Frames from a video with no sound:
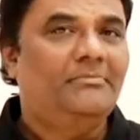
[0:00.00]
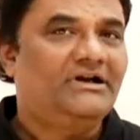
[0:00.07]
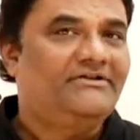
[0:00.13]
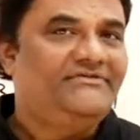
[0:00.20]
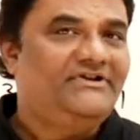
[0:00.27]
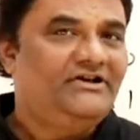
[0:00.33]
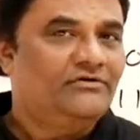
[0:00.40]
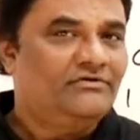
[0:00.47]

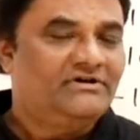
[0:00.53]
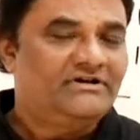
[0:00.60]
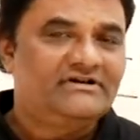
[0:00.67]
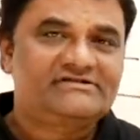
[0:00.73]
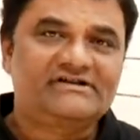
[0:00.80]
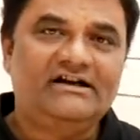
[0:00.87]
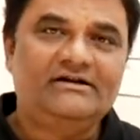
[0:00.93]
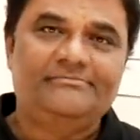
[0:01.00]
But we don't
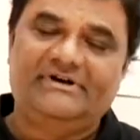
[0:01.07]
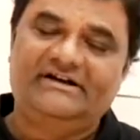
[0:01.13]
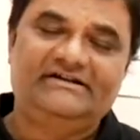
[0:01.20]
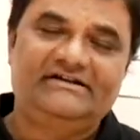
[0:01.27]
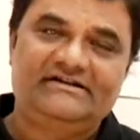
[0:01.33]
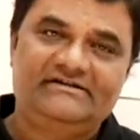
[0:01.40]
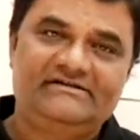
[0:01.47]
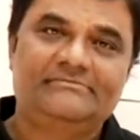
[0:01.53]
understand
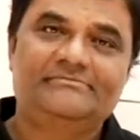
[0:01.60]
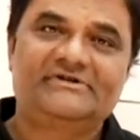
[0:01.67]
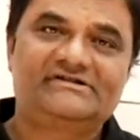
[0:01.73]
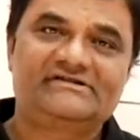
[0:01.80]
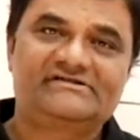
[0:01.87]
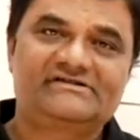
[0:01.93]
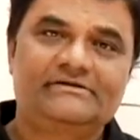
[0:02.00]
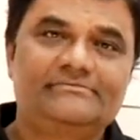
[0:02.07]
binary number
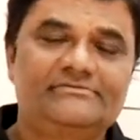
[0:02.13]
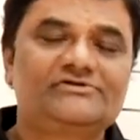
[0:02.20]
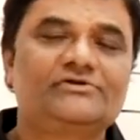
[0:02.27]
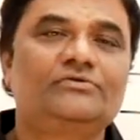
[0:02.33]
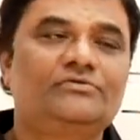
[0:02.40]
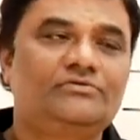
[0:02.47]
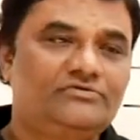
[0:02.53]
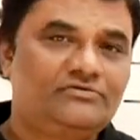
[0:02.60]
system.
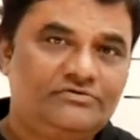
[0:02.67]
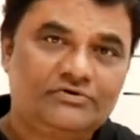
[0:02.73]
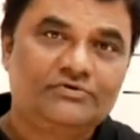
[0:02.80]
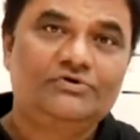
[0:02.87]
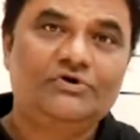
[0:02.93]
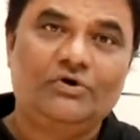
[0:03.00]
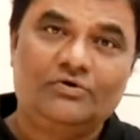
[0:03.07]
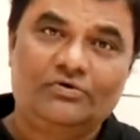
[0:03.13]
So
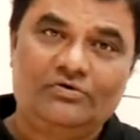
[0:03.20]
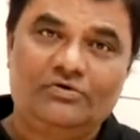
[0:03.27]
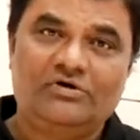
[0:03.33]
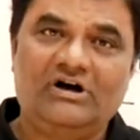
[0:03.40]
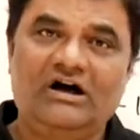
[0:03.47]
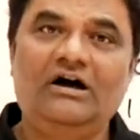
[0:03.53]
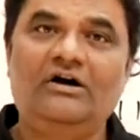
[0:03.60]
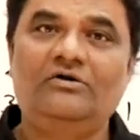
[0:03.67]
to
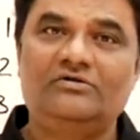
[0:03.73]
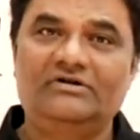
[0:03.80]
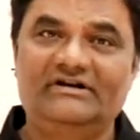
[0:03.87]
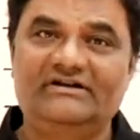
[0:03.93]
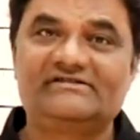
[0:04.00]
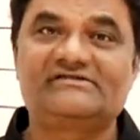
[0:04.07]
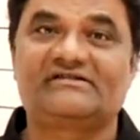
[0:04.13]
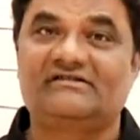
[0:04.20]
know how
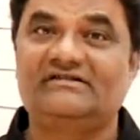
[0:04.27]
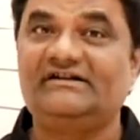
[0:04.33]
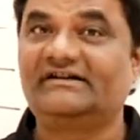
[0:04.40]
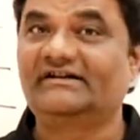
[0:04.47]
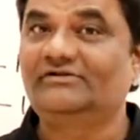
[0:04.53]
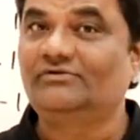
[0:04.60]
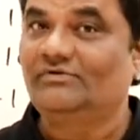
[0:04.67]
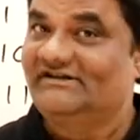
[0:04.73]
it is
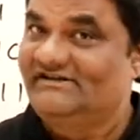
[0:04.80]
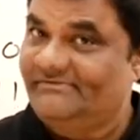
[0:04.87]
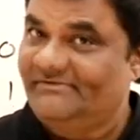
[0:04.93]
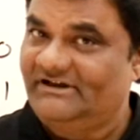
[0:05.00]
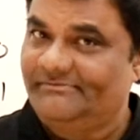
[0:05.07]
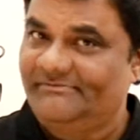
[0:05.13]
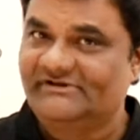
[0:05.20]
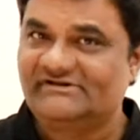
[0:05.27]
related to
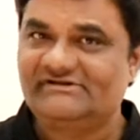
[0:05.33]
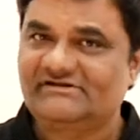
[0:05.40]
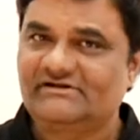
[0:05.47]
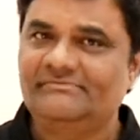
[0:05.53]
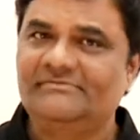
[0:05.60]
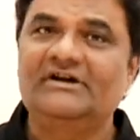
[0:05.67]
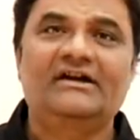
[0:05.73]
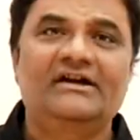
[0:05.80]
decimal number
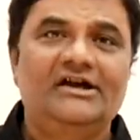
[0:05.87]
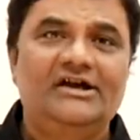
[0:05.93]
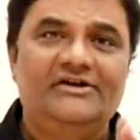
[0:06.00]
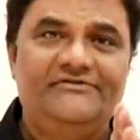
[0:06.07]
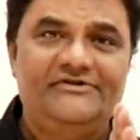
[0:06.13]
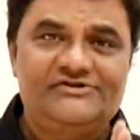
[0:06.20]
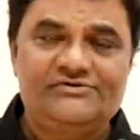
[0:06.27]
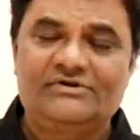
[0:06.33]
system,
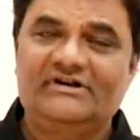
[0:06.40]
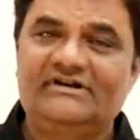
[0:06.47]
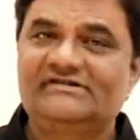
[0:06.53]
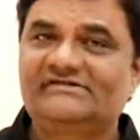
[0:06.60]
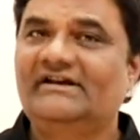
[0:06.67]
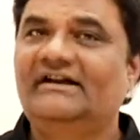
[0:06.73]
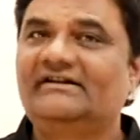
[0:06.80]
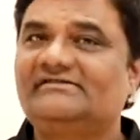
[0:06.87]
we should
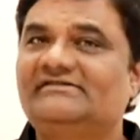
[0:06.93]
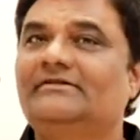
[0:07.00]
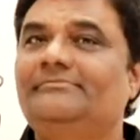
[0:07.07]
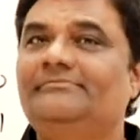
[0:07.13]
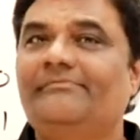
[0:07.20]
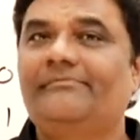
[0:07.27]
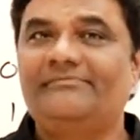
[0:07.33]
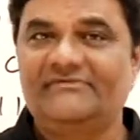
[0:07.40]
understand
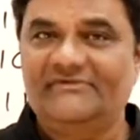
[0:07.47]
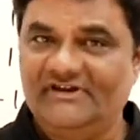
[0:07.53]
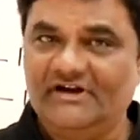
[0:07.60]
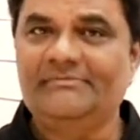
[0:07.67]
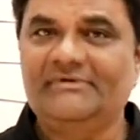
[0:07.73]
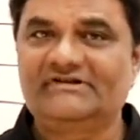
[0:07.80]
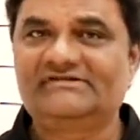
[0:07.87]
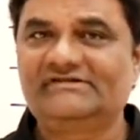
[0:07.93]
some
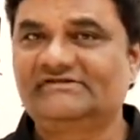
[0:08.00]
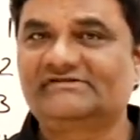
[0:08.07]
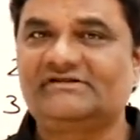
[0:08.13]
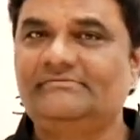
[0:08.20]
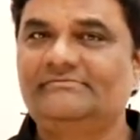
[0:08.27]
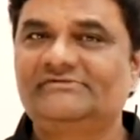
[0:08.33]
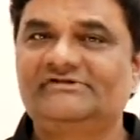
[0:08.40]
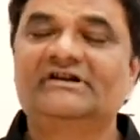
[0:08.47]
number
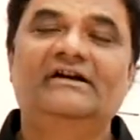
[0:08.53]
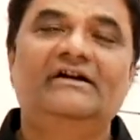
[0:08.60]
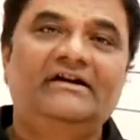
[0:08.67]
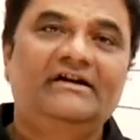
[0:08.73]
systems.